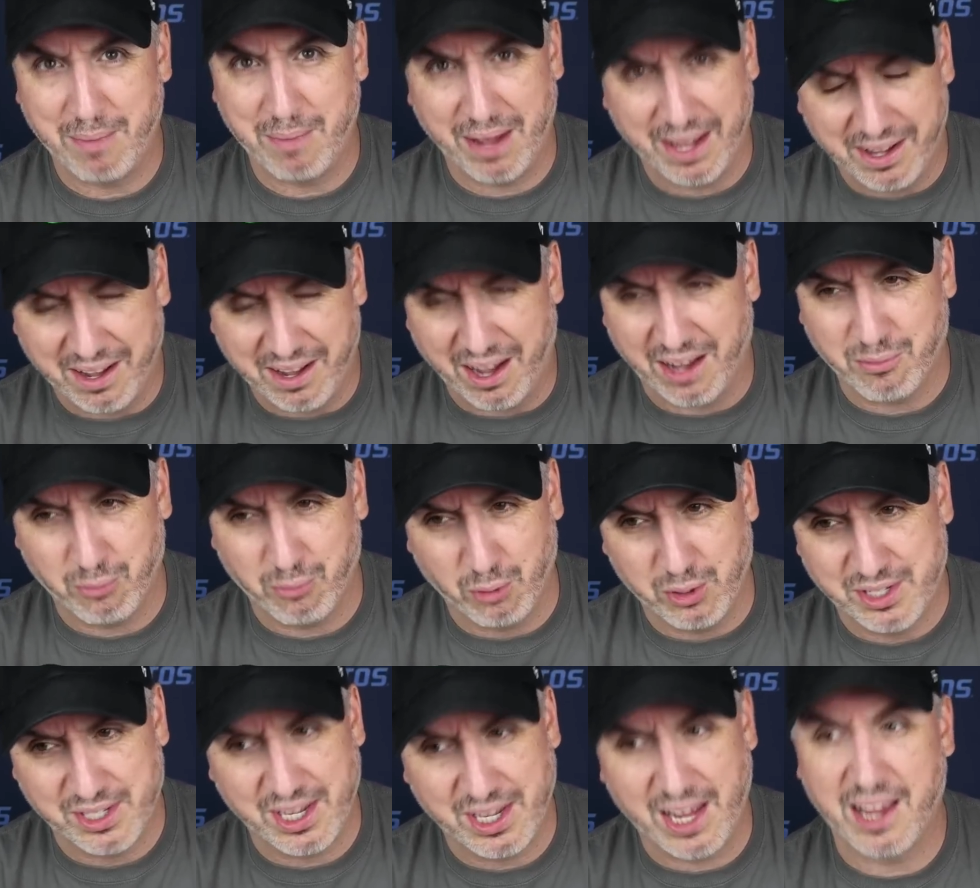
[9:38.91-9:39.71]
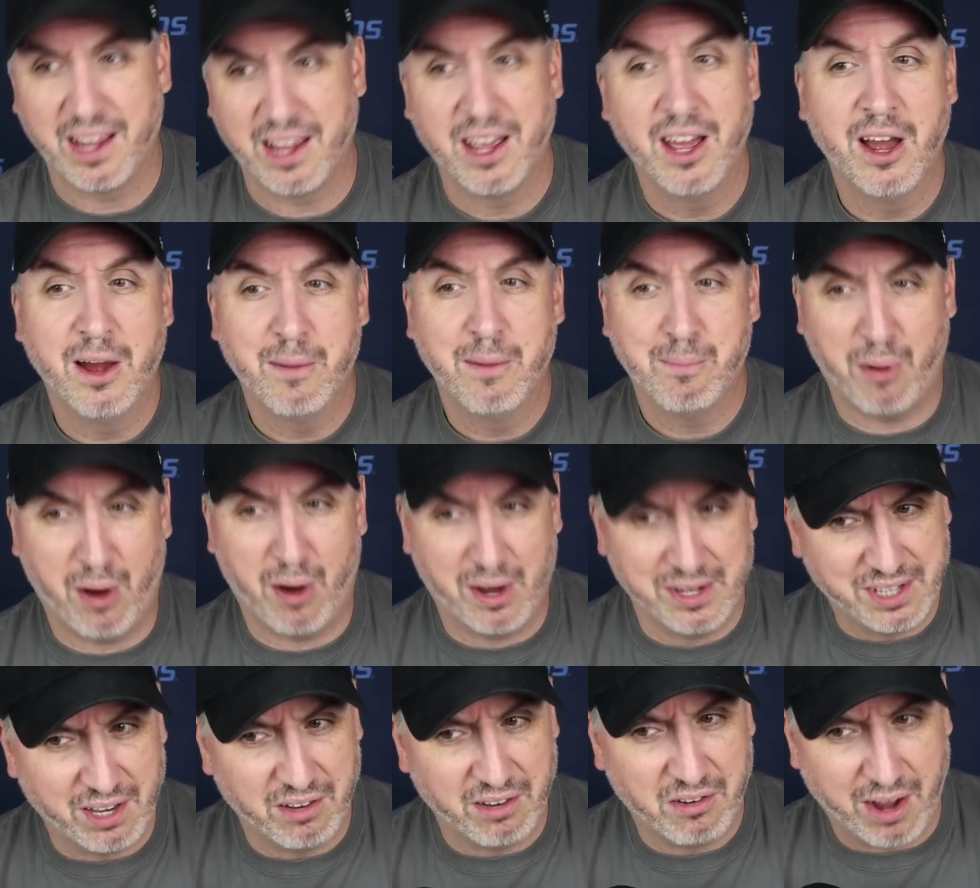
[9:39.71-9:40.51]
My gut would say
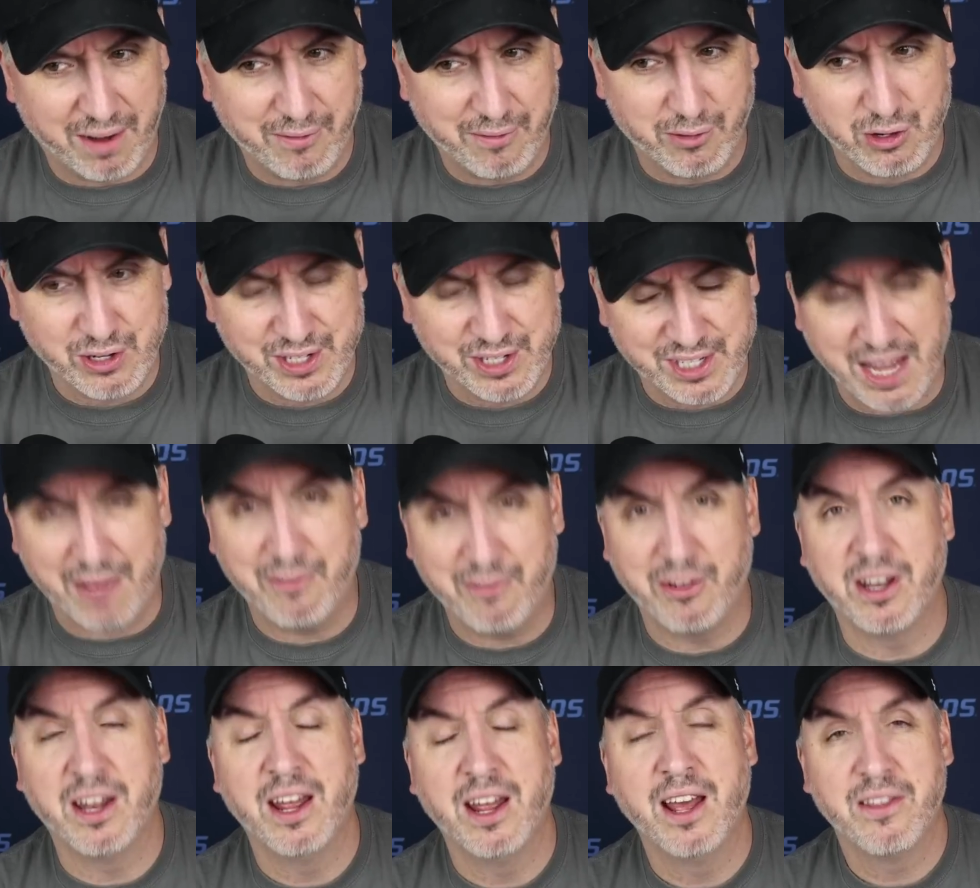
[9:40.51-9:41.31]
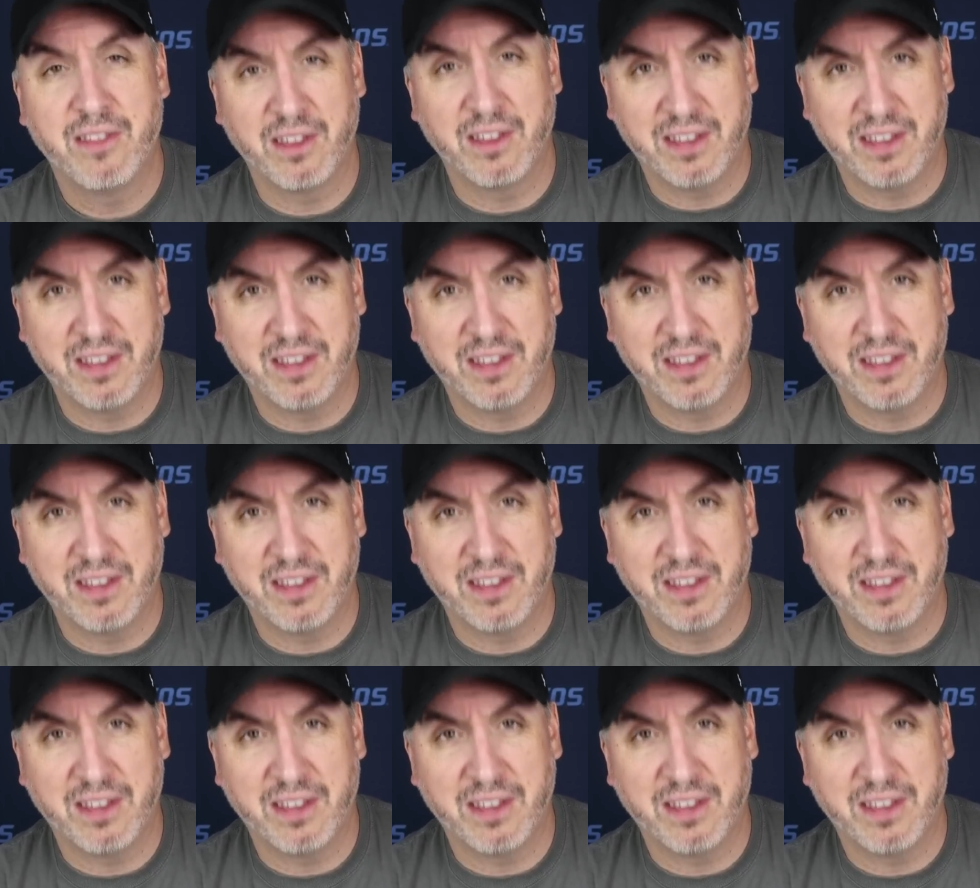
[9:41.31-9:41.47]
Boston covers 7,